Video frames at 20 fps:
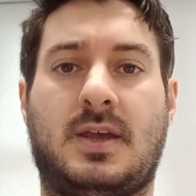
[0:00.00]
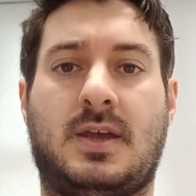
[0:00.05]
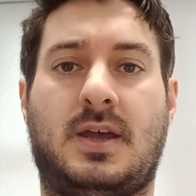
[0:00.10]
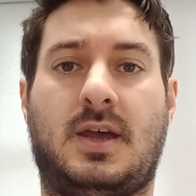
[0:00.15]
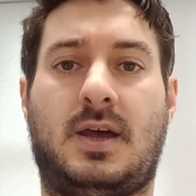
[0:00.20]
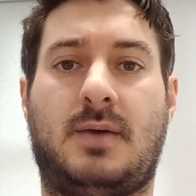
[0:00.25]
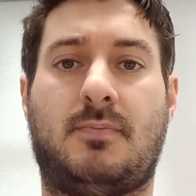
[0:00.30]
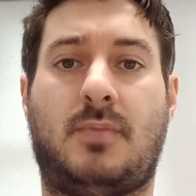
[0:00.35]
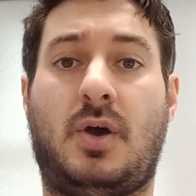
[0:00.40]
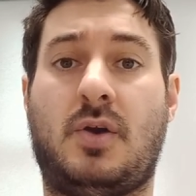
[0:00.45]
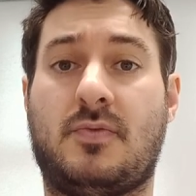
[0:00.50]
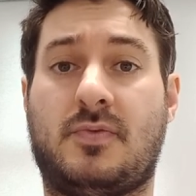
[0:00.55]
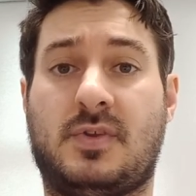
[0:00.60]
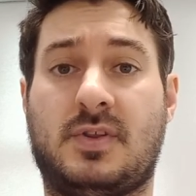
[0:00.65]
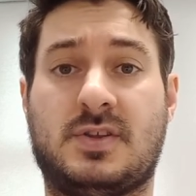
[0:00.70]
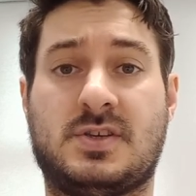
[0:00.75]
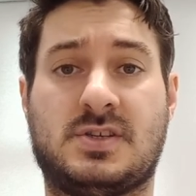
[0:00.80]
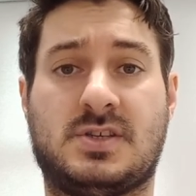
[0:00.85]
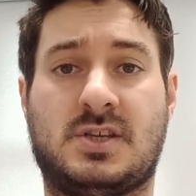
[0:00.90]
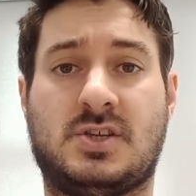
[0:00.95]
Hopefully
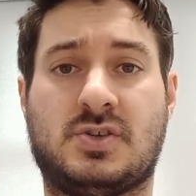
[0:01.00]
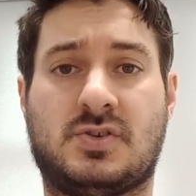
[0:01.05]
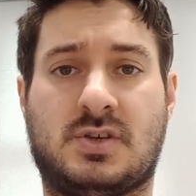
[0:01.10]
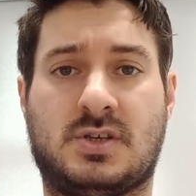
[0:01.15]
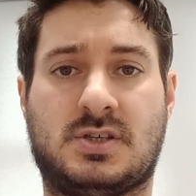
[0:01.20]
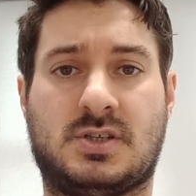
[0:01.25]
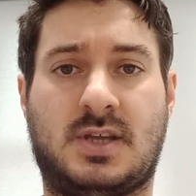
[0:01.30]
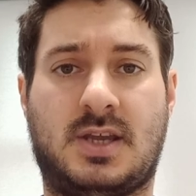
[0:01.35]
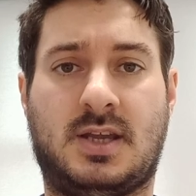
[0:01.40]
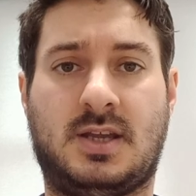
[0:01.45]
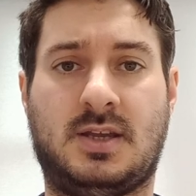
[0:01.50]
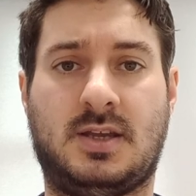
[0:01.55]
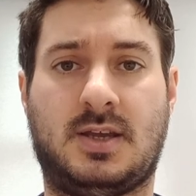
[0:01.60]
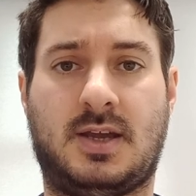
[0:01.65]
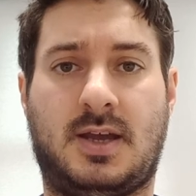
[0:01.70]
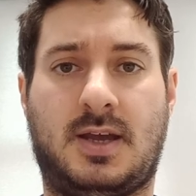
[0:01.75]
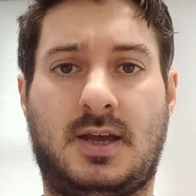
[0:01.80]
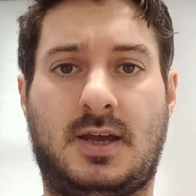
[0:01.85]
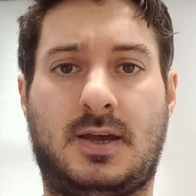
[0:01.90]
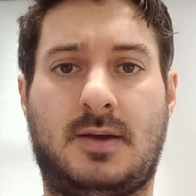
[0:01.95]
this is interesting.
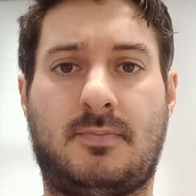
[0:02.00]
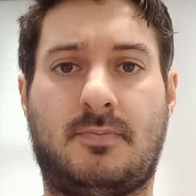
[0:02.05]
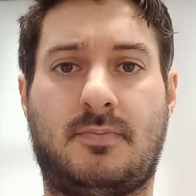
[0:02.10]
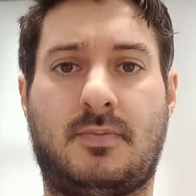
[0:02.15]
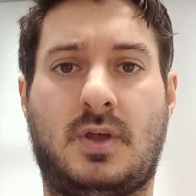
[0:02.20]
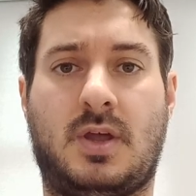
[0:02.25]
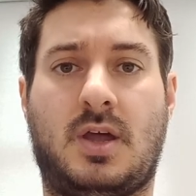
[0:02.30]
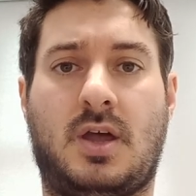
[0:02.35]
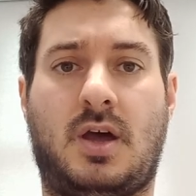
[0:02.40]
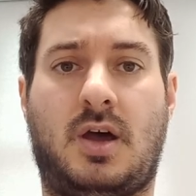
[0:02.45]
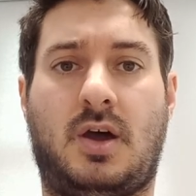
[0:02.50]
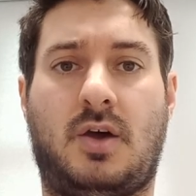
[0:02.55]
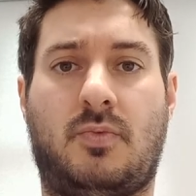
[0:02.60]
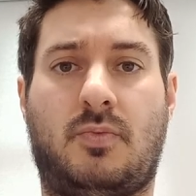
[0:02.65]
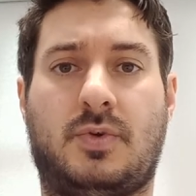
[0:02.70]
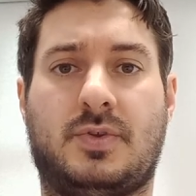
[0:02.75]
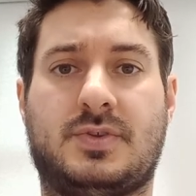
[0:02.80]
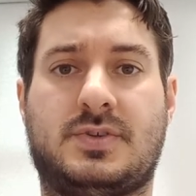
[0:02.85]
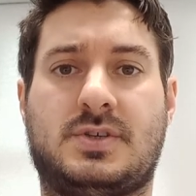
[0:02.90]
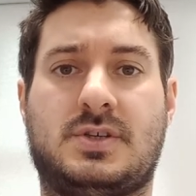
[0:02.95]
I
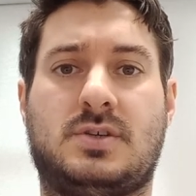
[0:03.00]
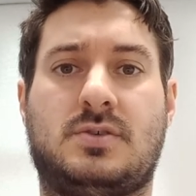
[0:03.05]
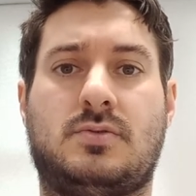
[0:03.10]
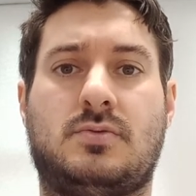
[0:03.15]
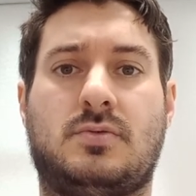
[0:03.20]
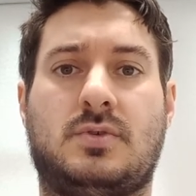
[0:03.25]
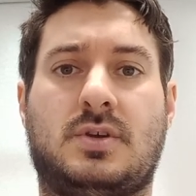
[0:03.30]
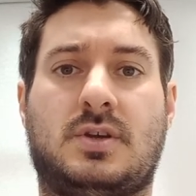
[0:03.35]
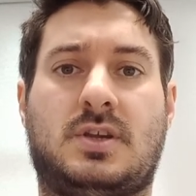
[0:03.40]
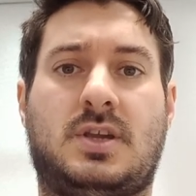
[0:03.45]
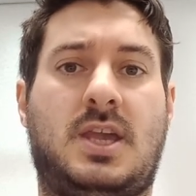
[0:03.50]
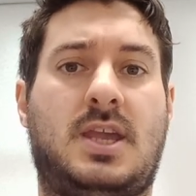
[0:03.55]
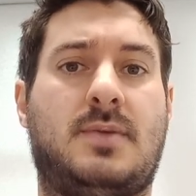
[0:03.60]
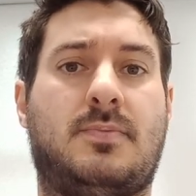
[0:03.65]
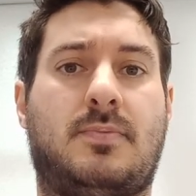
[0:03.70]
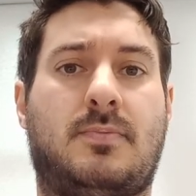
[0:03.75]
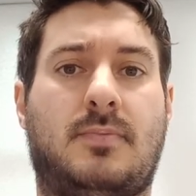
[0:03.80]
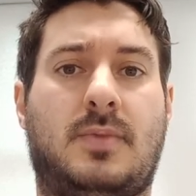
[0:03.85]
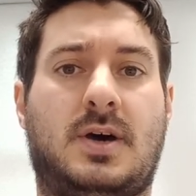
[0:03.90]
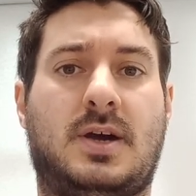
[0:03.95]
want to
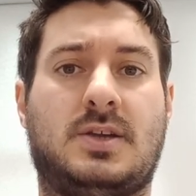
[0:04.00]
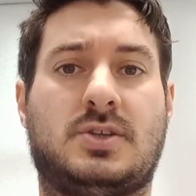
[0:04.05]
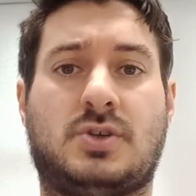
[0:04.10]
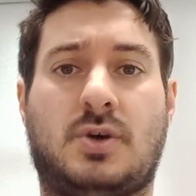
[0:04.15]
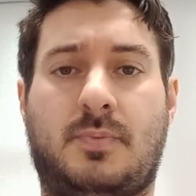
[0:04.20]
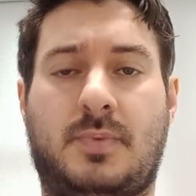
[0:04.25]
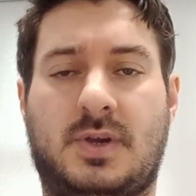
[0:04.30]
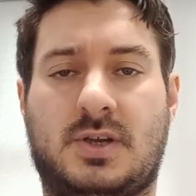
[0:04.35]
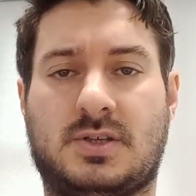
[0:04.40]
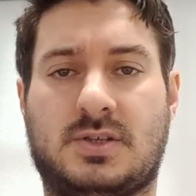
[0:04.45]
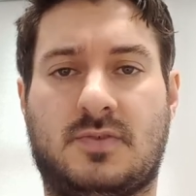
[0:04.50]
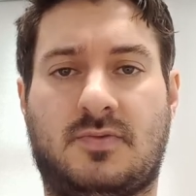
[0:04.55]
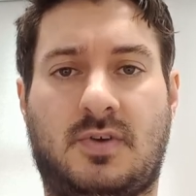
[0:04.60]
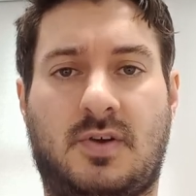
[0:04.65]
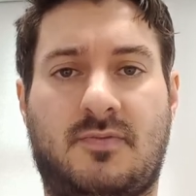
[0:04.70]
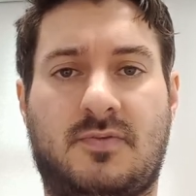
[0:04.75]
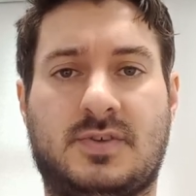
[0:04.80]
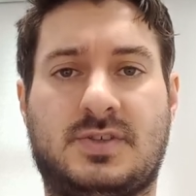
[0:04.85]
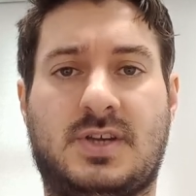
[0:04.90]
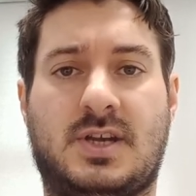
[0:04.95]
keep my topics of
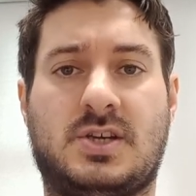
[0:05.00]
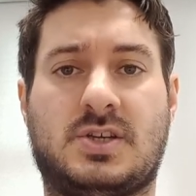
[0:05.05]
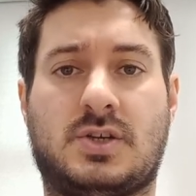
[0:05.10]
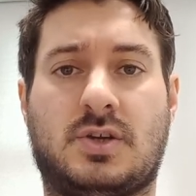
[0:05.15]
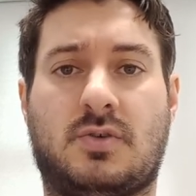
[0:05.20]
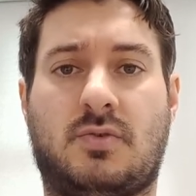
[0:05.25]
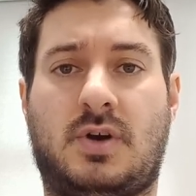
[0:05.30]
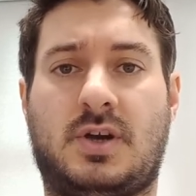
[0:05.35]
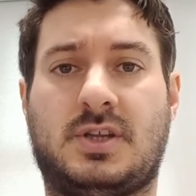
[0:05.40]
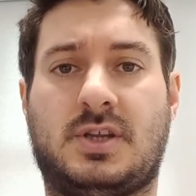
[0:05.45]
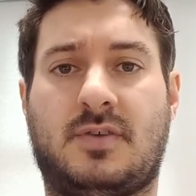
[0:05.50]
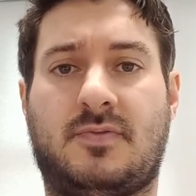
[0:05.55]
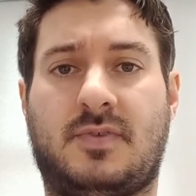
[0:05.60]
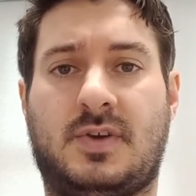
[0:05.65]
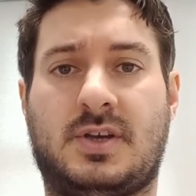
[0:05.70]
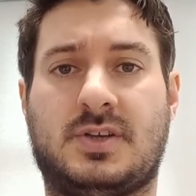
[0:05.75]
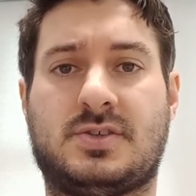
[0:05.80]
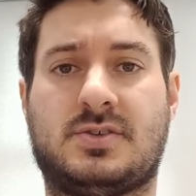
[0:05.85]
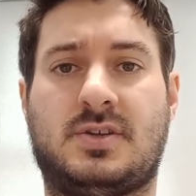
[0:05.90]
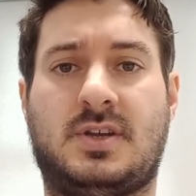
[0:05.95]
conversation quite
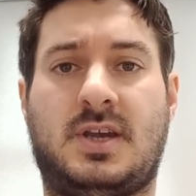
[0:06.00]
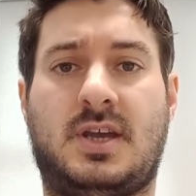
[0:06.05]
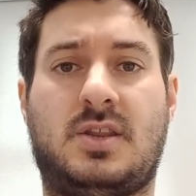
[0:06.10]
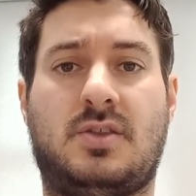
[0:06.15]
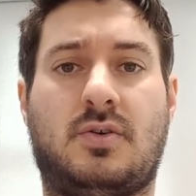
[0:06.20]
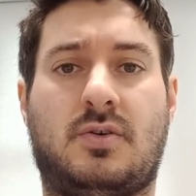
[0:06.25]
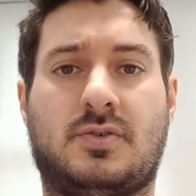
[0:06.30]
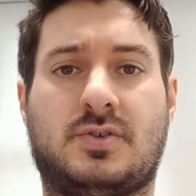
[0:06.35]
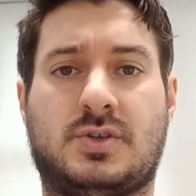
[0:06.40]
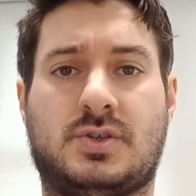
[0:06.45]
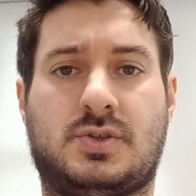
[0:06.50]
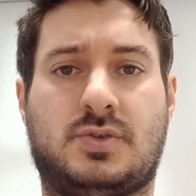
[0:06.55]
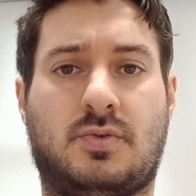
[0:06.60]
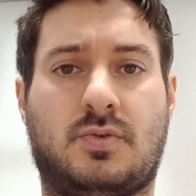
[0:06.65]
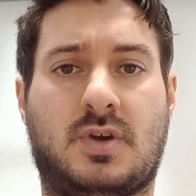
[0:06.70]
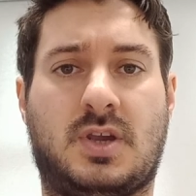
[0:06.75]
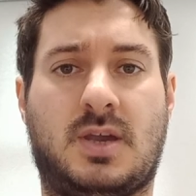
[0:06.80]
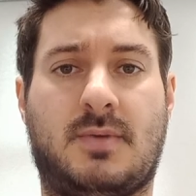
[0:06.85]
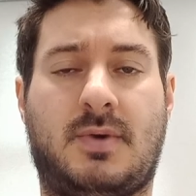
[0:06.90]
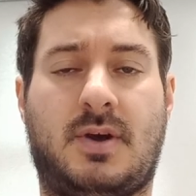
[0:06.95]
diverse on here, not just
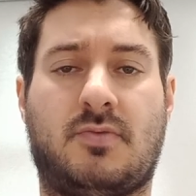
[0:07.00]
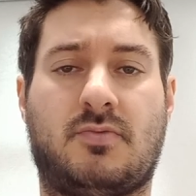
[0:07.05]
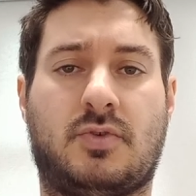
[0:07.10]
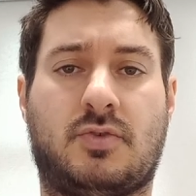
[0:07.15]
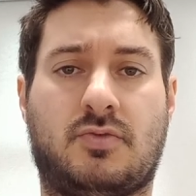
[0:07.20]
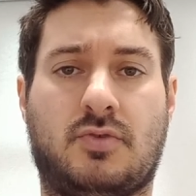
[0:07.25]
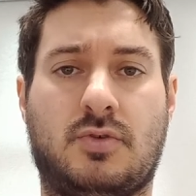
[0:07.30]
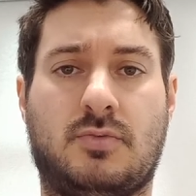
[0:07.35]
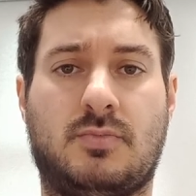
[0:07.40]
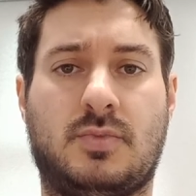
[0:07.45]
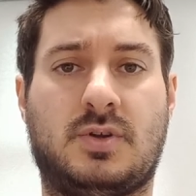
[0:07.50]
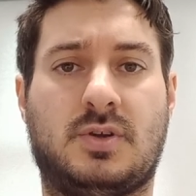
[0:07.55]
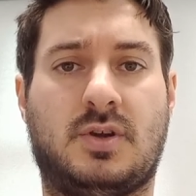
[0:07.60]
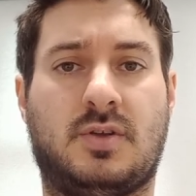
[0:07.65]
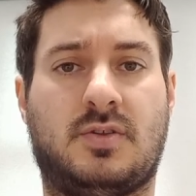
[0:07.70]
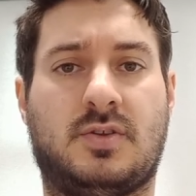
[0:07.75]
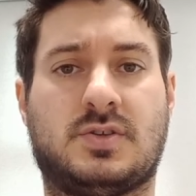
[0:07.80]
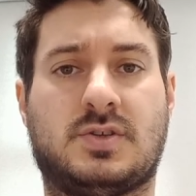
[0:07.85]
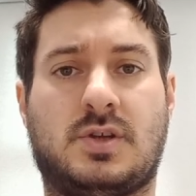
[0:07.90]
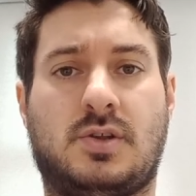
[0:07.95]
talking about recruitment
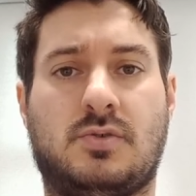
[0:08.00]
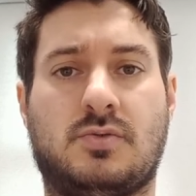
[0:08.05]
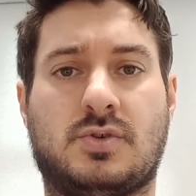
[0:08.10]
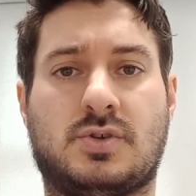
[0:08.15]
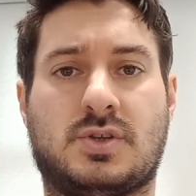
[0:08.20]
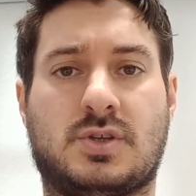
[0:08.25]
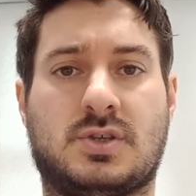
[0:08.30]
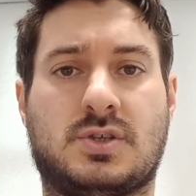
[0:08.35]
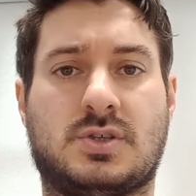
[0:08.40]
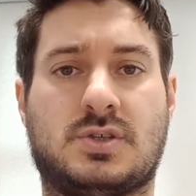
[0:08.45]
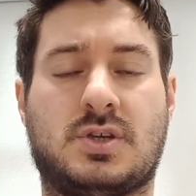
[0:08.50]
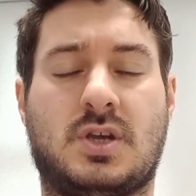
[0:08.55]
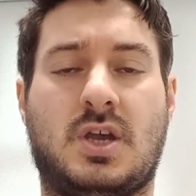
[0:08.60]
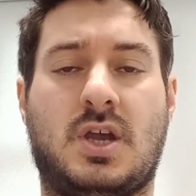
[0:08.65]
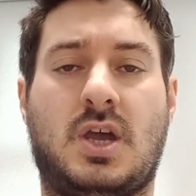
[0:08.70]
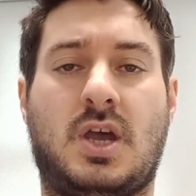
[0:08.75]
and the solutions